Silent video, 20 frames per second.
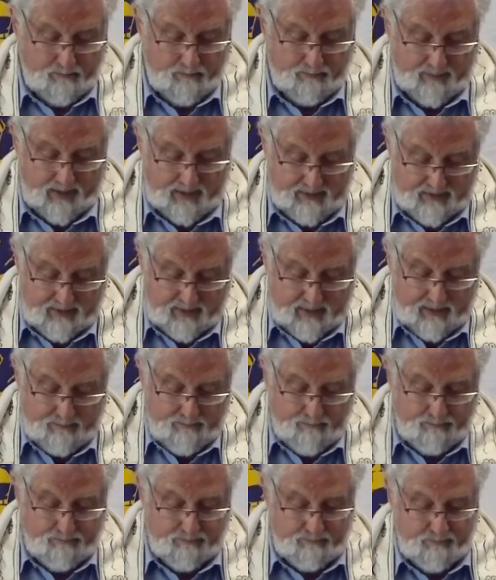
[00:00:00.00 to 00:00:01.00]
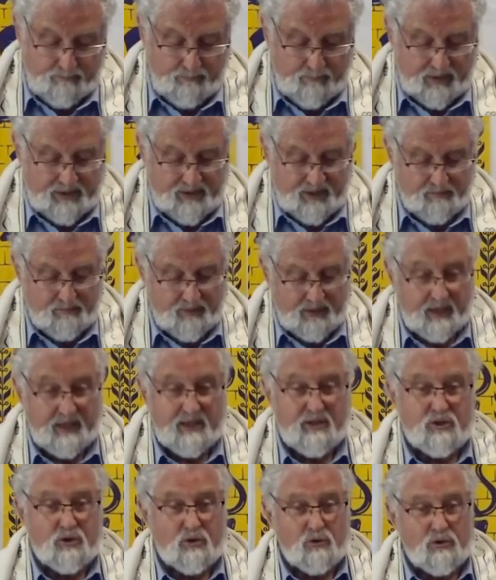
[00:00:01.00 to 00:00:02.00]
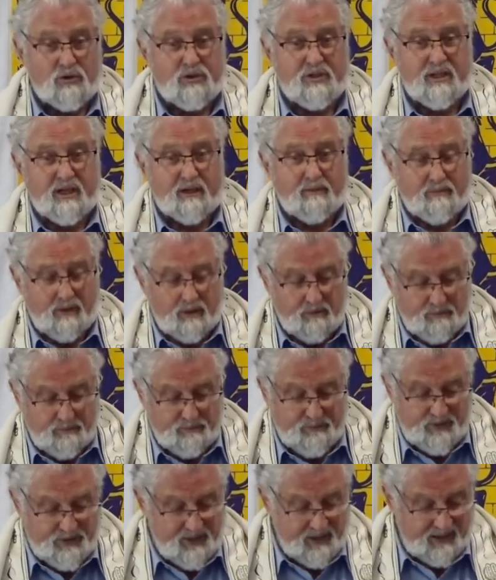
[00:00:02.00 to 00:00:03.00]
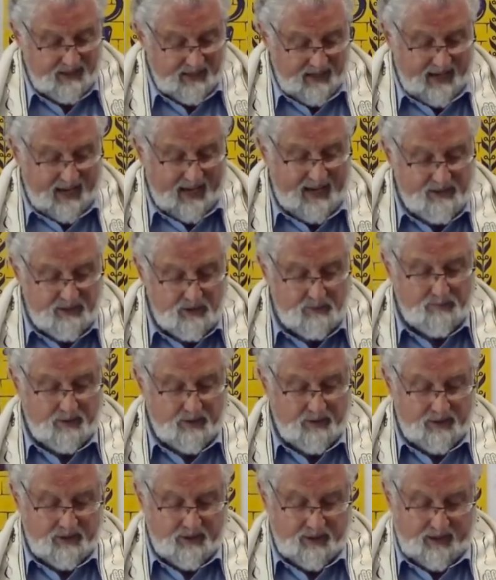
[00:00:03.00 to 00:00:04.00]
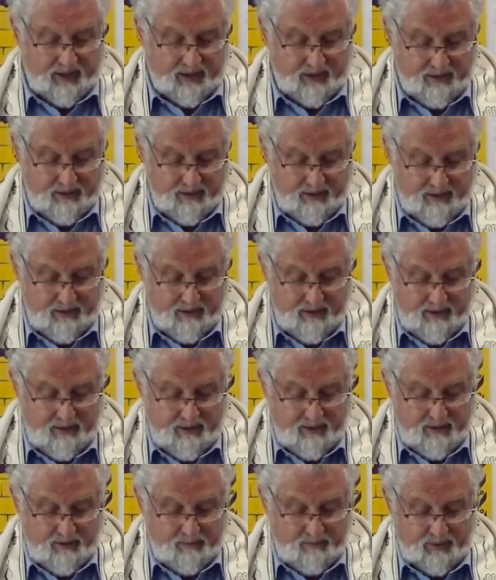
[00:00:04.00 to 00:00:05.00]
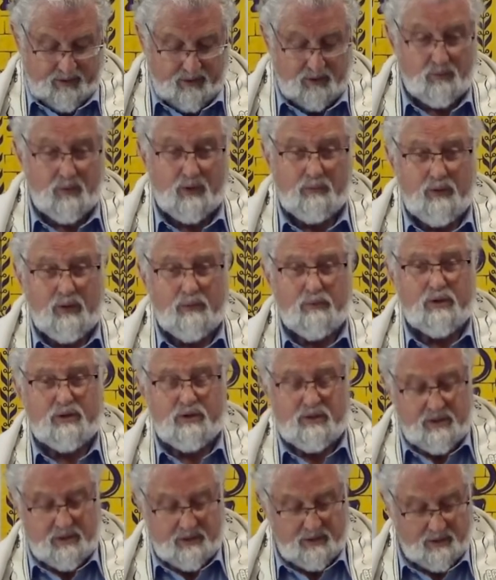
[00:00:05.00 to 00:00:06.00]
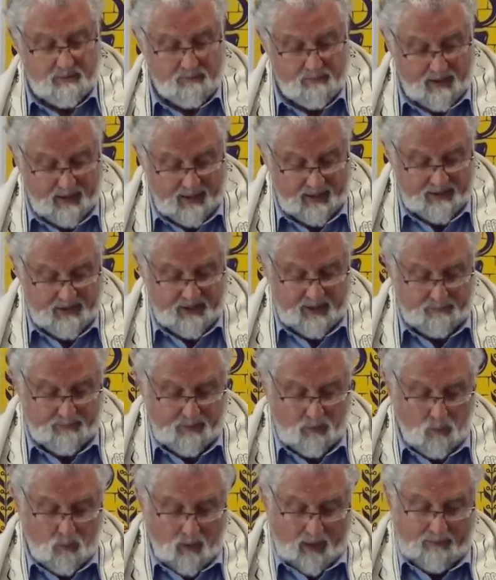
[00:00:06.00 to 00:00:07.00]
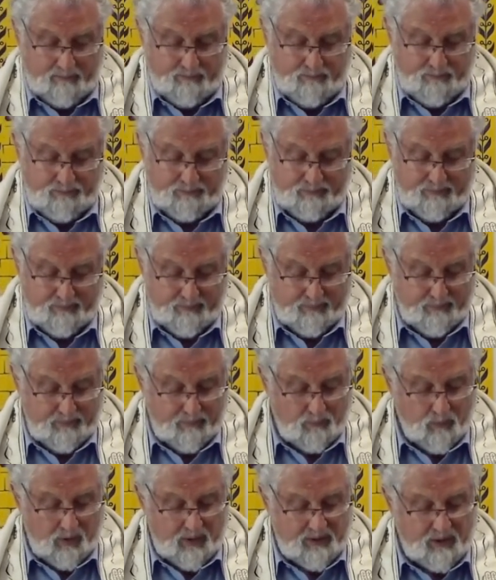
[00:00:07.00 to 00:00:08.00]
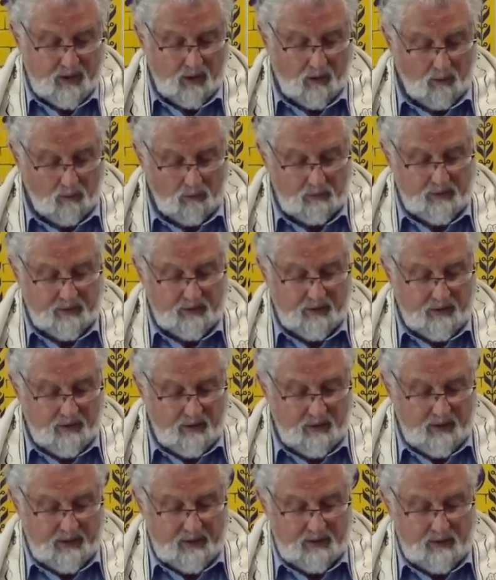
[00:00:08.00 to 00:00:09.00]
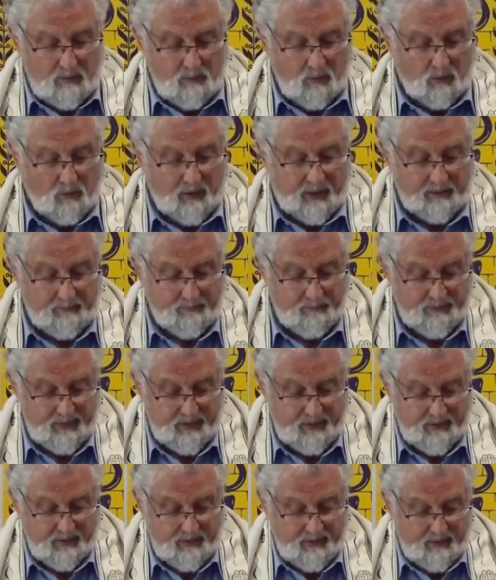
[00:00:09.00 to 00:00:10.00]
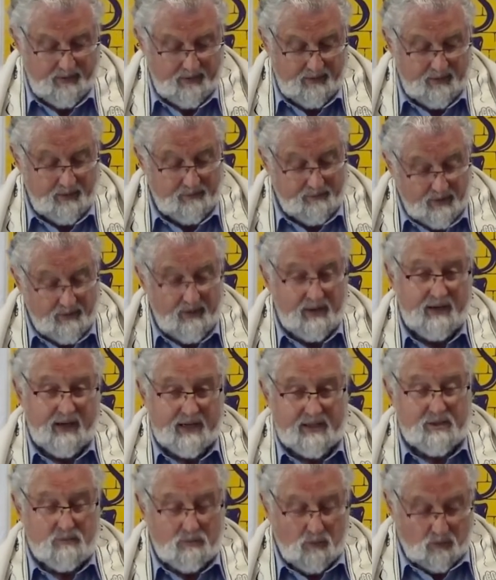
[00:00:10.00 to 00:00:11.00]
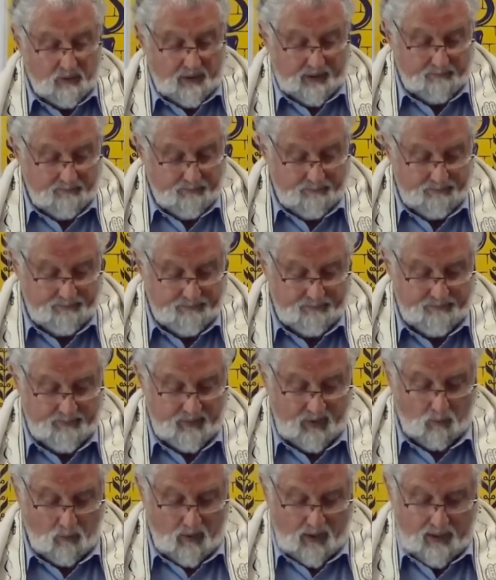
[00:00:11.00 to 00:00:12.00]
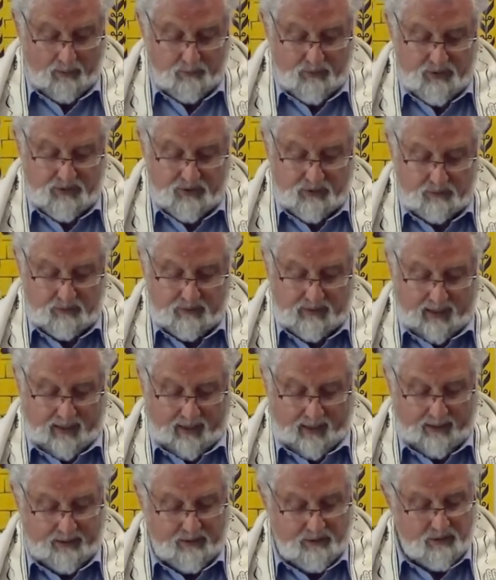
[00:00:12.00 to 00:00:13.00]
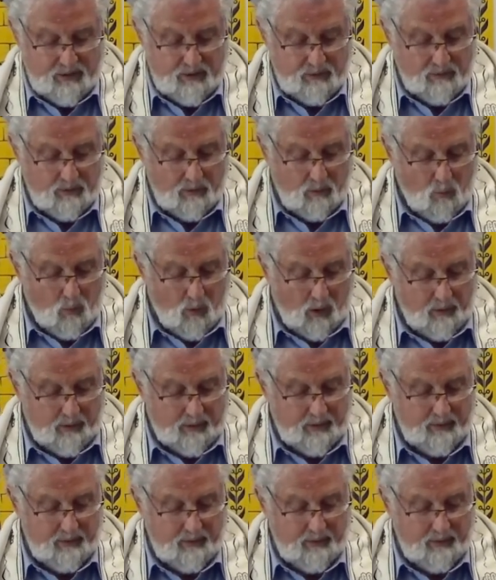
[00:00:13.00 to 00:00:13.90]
That day must have been exhausting, both physically and spiritually, because when we return to Mark chapter 1, we're told that early in the morning, the very next morning, while it was still dark, Yeshua awoke